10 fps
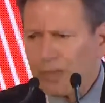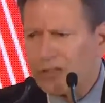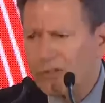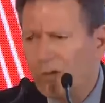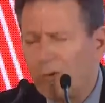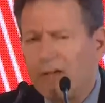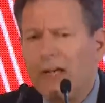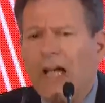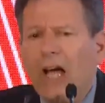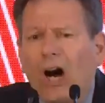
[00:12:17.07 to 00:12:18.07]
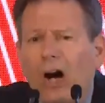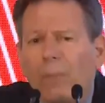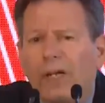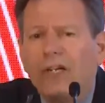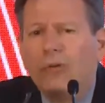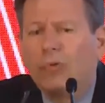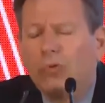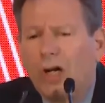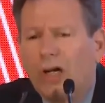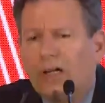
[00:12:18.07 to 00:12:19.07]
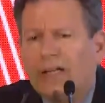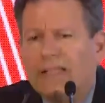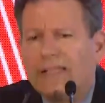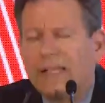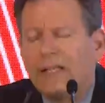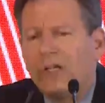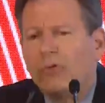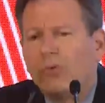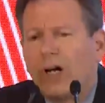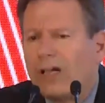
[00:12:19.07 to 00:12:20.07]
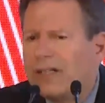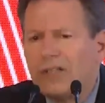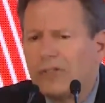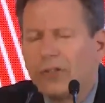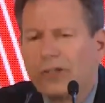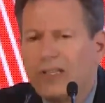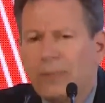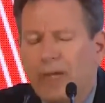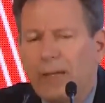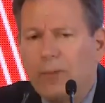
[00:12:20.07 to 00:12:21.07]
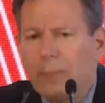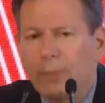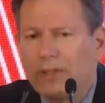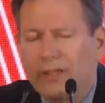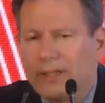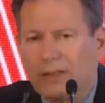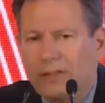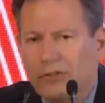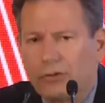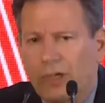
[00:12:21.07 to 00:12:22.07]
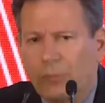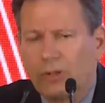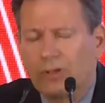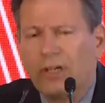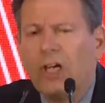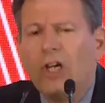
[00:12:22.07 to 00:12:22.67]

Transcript: So that um, Iran, and, Iran and Turkey may be politically troubled,